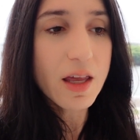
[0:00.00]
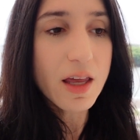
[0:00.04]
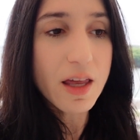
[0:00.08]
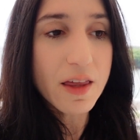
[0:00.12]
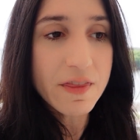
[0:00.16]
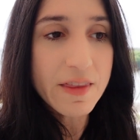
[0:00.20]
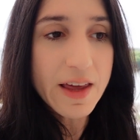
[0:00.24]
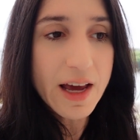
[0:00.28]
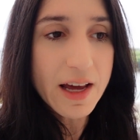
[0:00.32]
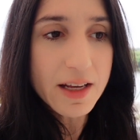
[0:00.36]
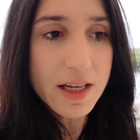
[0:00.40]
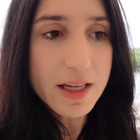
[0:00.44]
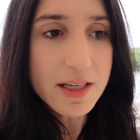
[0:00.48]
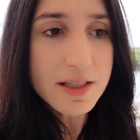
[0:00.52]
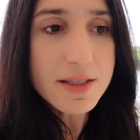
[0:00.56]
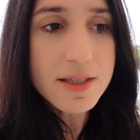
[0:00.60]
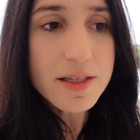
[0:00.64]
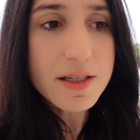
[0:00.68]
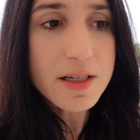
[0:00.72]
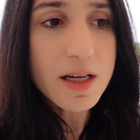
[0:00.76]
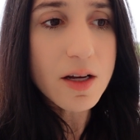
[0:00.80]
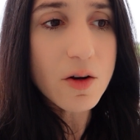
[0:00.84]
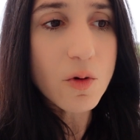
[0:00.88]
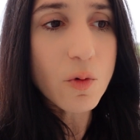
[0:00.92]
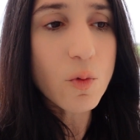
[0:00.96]
that
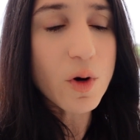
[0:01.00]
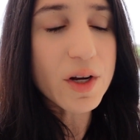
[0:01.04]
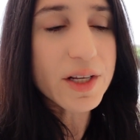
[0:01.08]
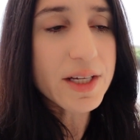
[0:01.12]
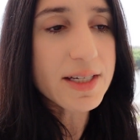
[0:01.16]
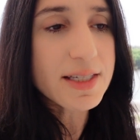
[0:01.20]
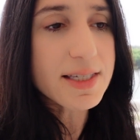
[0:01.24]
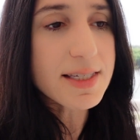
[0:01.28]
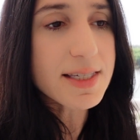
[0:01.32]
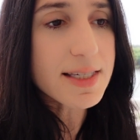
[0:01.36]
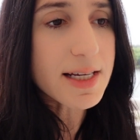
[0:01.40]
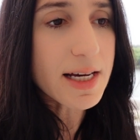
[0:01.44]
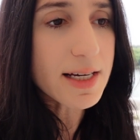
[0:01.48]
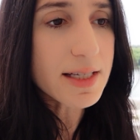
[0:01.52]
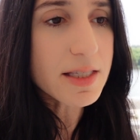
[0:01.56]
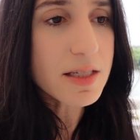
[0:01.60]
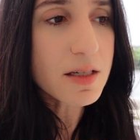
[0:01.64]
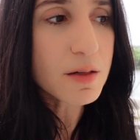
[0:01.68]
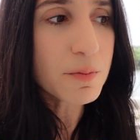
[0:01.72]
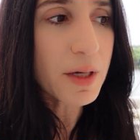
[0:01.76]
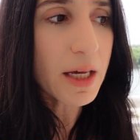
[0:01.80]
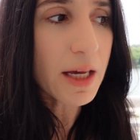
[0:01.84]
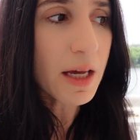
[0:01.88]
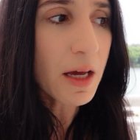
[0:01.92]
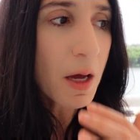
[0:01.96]
incident, what he said
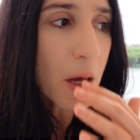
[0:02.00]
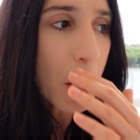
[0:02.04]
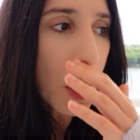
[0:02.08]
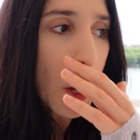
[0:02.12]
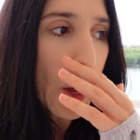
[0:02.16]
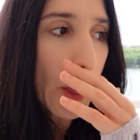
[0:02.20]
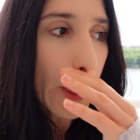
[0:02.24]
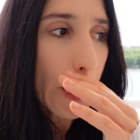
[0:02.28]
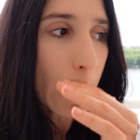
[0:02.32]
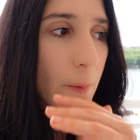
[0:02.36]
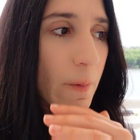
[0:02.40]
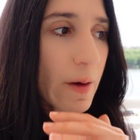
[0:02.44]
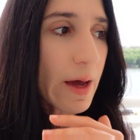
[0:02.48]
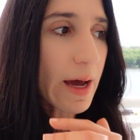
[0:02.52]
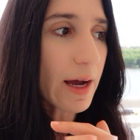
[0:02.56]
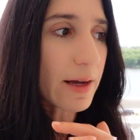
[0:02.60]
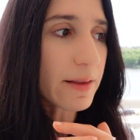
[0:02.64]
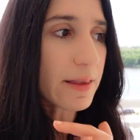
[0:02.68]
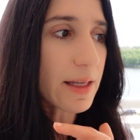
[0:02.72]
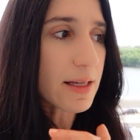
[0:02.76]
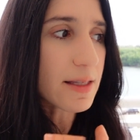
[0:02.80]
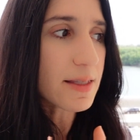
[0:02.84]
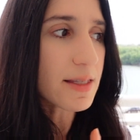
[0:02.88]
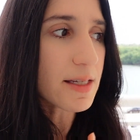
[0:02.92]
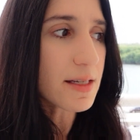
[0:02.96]
to me, the
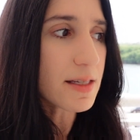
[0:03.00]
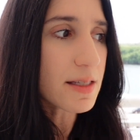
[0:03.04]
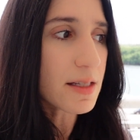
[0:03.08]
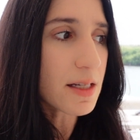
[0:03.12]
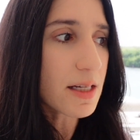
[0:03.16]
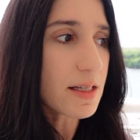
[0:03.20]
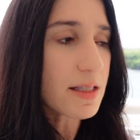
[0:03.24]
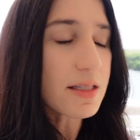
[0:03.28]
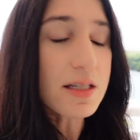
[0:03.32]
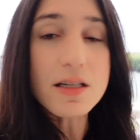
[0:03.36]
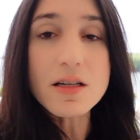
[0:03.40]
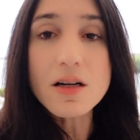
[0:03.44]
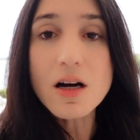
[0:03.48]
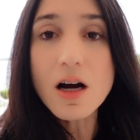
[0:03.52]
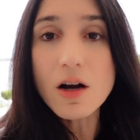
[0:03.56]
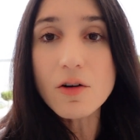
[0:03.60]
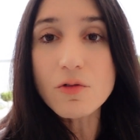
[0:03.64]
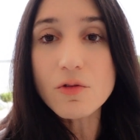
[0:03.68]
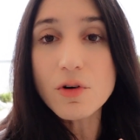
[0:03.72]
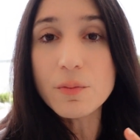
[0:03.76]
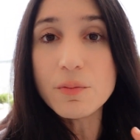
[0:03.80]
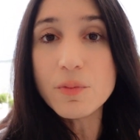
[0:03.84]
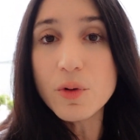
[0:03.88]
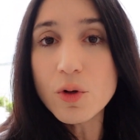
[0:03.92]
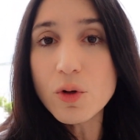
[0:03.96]
fact that Disney did
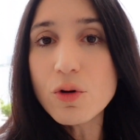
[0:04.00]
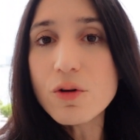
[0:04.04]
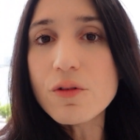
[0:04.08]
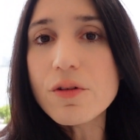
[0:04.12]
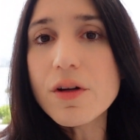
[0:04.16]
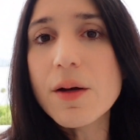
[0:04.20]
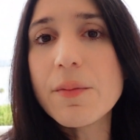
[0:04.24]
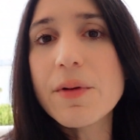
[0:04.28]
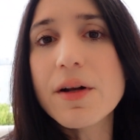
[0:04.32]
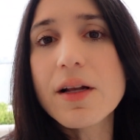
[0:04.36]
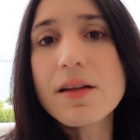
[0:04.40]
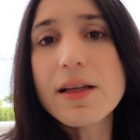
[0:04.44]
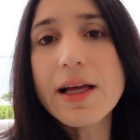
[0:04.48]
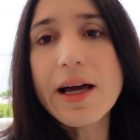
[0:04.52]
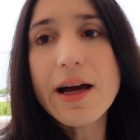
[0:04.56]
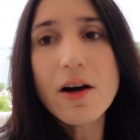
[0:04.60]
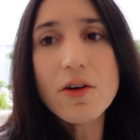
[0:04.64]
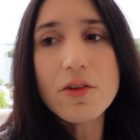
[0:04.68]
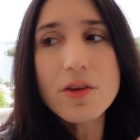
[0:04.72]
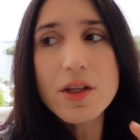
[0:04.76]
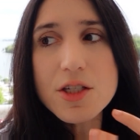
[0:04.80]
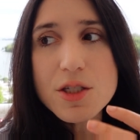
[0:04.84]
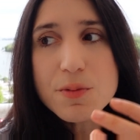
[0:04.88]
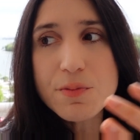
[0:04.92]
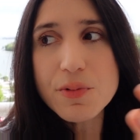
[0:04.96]
not remove him and
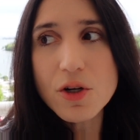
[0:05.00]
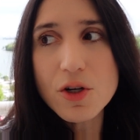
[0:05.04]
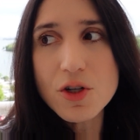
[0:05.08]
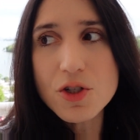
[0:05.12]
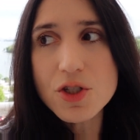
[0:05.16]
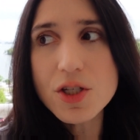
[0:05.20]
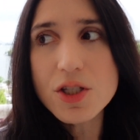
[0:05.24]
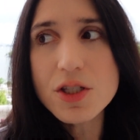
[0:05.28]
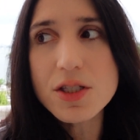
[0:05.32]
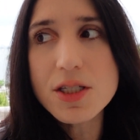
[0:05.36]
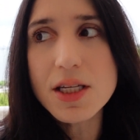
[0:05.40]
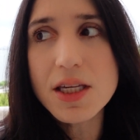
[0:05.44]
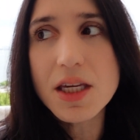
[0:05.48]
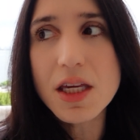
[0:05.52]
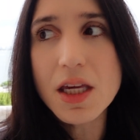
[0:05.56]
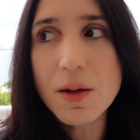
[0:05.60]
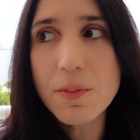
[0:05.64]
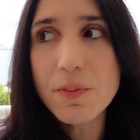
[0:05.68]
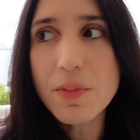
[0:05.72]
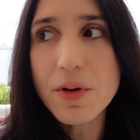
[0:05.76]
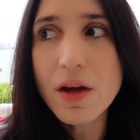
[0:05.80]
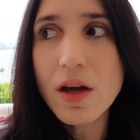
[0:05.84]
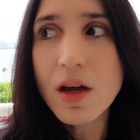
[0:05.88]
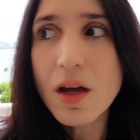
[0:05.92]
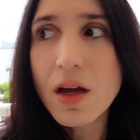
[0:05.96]
allow this person to
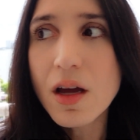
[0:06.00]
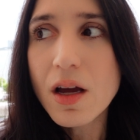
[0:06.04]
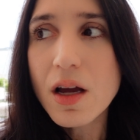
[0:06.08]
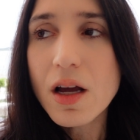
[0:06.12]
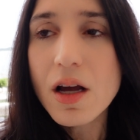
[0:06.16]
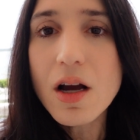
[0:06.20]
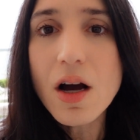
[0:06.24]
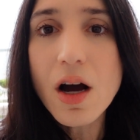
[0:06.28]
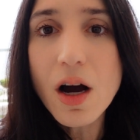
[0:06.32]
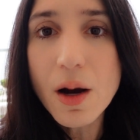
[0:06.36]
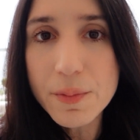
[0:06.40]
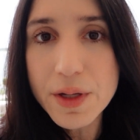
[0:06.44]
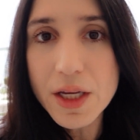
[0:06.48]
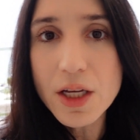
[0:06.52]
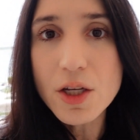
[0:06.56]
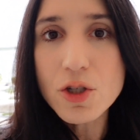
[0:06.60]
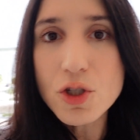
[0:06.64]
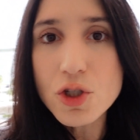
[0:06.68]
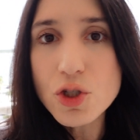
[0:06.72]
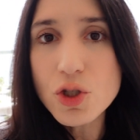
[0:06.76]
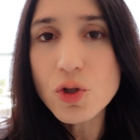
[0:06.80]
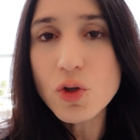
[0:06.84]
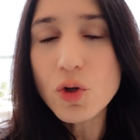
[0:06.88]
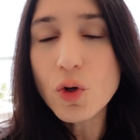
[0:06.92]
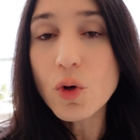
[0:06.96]
keep
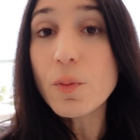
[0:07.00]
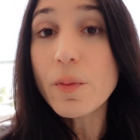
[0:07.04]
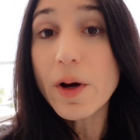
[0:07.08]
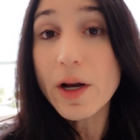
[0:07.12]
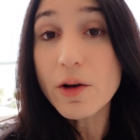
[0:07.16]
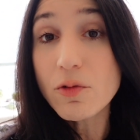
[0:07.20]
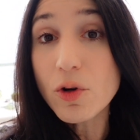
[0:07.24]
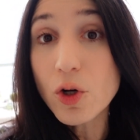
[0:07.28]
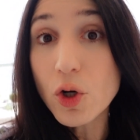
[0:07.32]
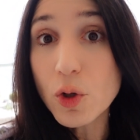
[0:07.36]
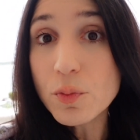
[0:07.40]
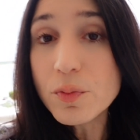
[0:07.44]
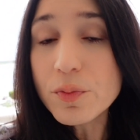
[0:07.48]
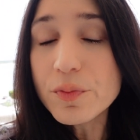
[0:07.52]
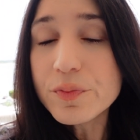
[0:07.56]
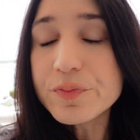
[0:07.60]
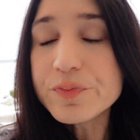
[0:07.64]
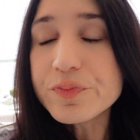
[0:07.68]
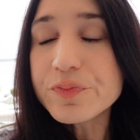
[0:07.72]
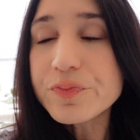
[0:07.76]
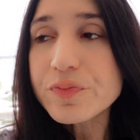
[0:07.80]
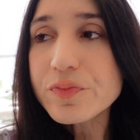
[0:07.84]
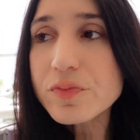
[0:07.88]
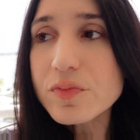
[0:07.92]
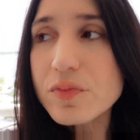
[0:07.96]
coming to my room.
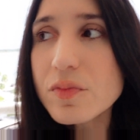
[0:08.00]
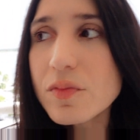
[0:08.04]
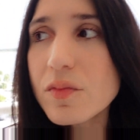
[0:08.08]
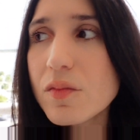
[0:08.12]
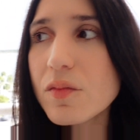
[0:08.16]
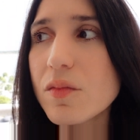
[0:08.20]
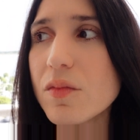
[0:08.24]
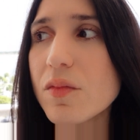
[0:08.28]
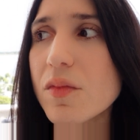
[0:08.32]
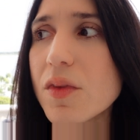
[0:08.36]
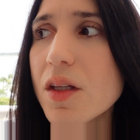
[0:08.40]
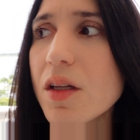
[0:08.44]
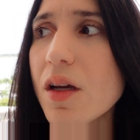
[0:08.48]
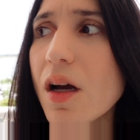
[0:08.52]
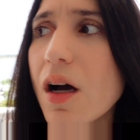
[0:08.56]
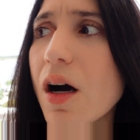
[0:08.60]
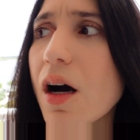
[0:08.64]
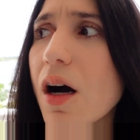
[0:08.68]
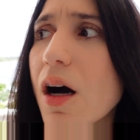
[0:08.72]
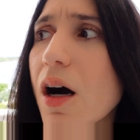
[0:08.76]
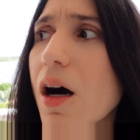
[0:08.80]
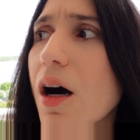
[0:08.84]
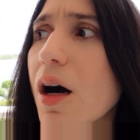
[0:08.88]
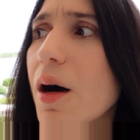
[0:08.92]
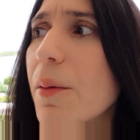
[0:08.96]

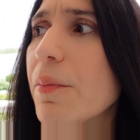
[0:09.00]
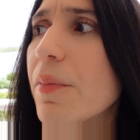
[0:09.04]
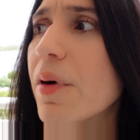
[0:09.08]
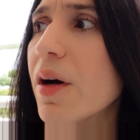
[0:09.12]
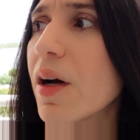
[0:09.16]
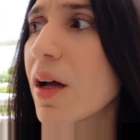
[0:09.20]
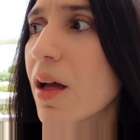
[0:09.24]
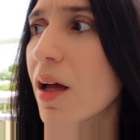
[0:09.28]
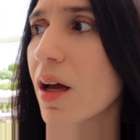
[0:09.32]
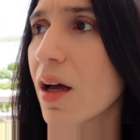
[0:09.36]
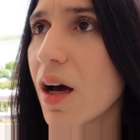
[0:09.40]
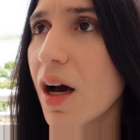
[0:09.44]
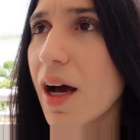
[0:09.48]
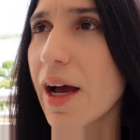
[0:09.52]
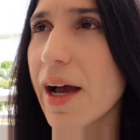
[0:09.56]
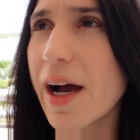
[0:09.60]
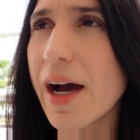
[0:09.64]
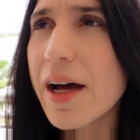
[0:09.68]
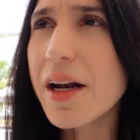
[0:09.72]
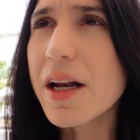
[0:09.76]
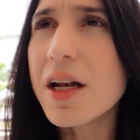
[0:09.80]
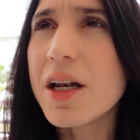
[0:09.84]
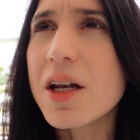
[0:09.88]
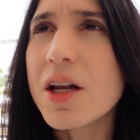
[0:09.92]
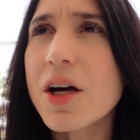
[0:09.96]
I
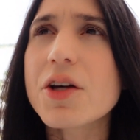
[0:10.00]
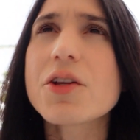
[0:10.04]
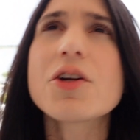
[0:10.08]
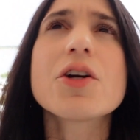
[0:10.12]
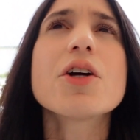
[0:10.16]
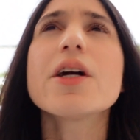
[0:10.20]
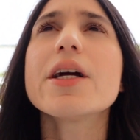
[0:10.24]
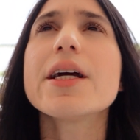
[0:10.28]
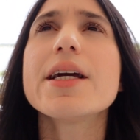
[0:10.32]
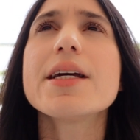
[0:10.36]
had another